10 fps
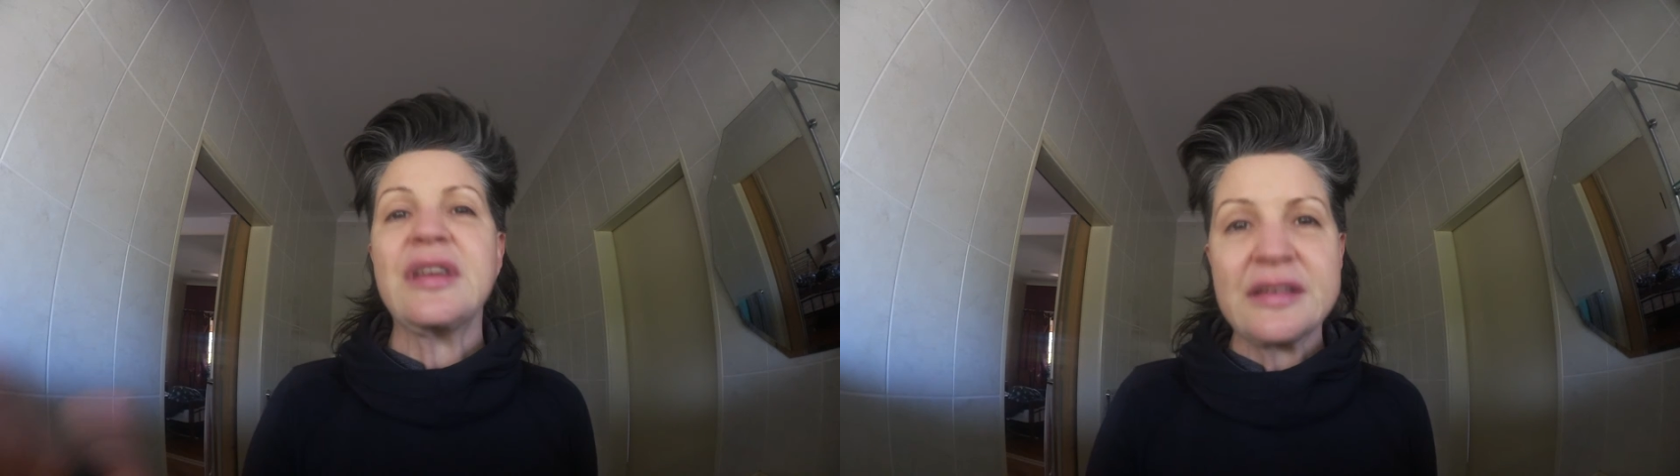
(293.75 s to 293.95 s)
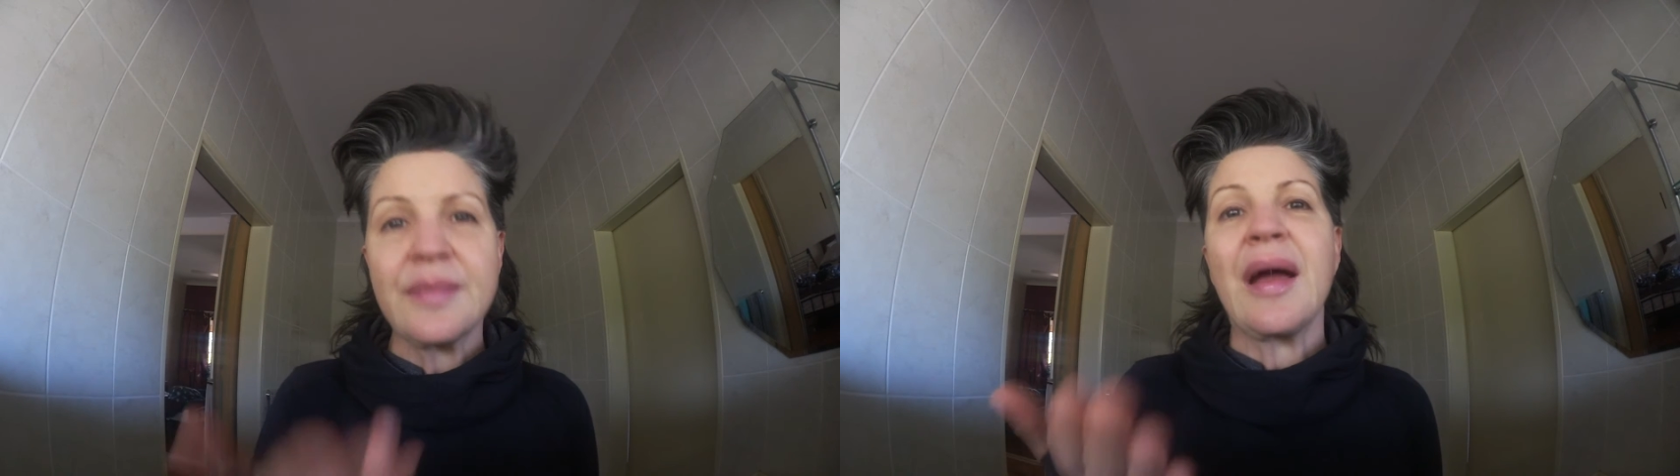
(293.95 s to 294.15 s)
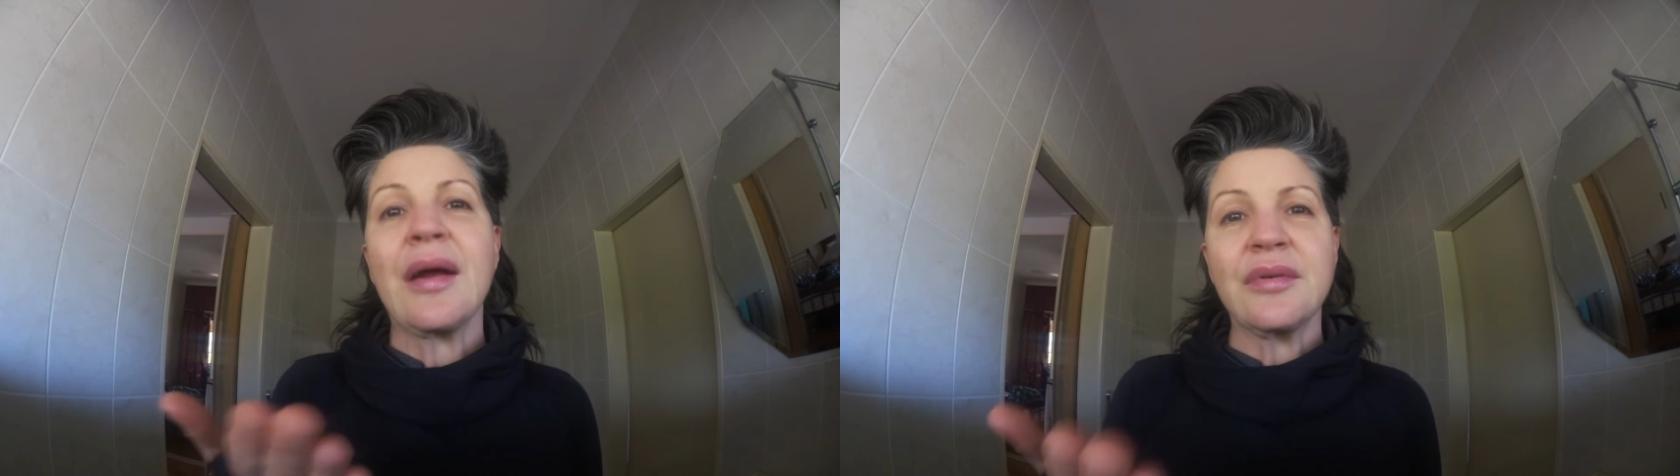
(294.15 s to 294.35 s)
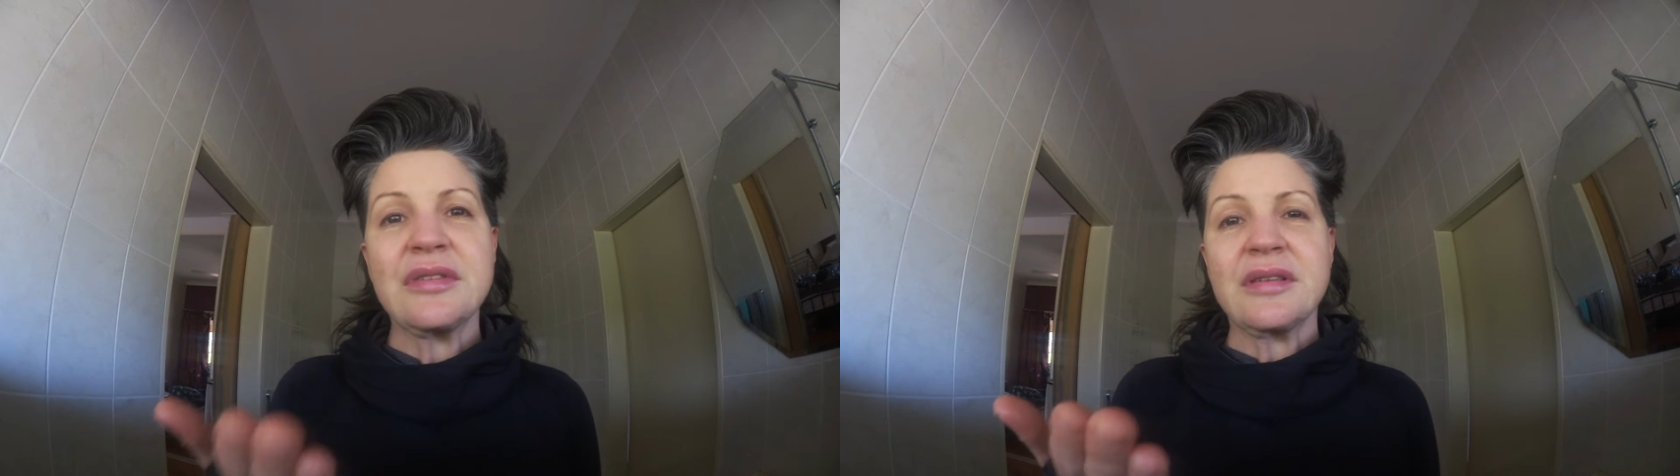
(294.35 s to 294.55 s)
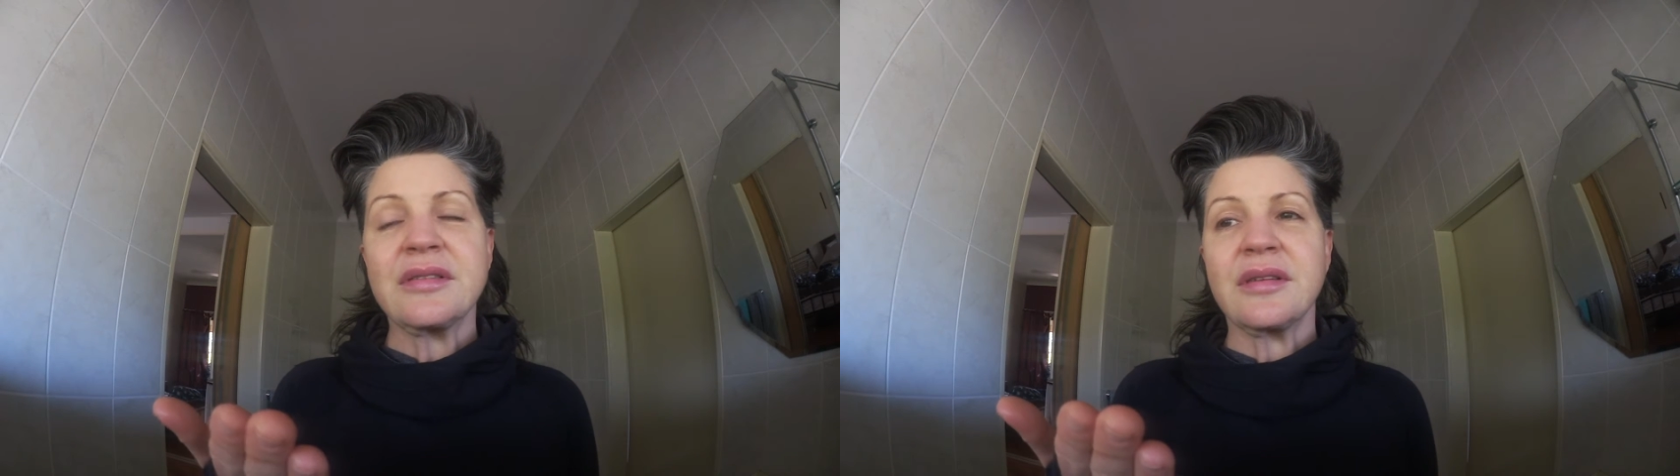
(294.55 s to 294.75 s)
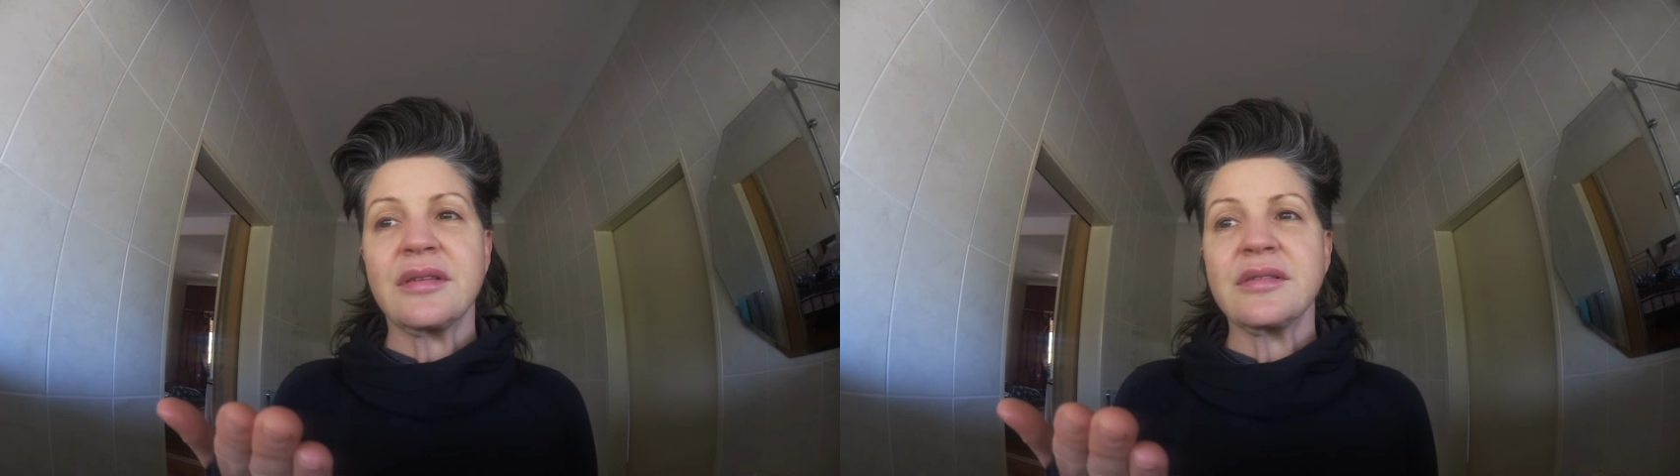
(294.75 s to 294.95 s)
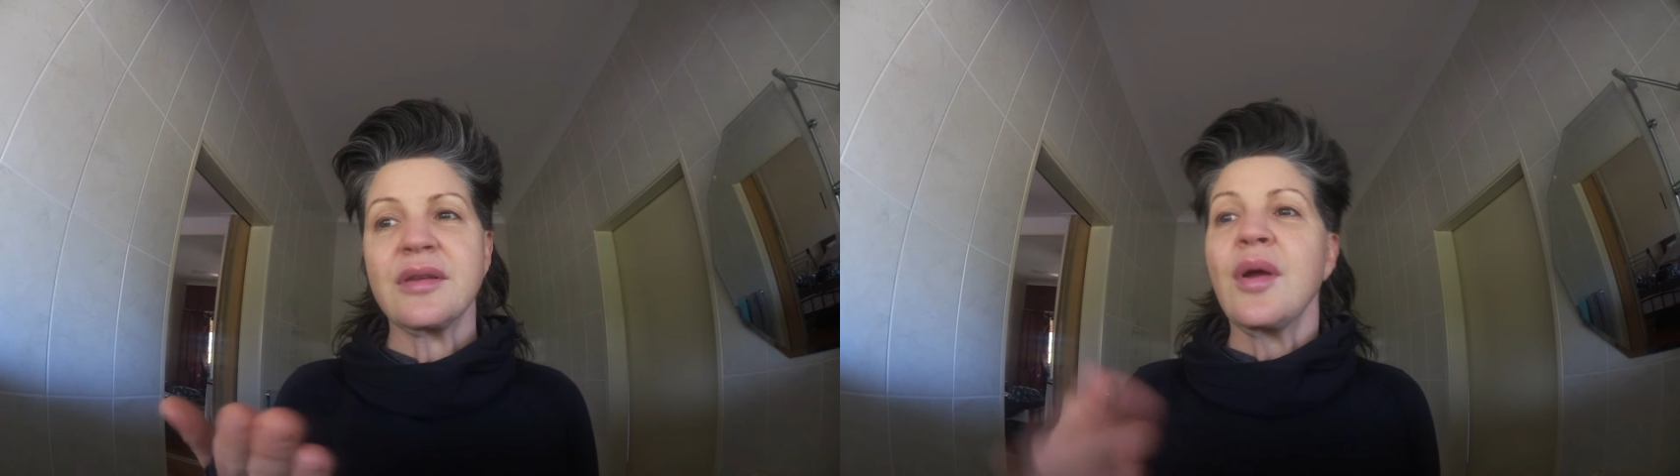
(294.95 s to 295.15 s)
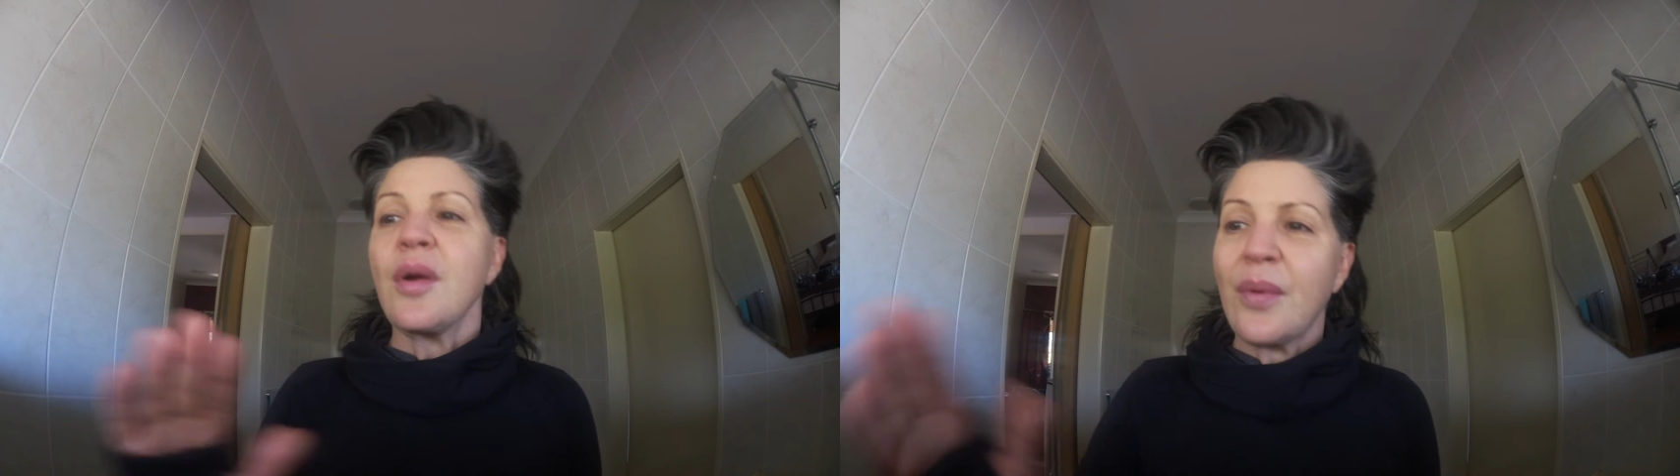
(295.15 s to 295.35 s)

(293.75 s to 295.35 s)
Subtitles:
is about resistance.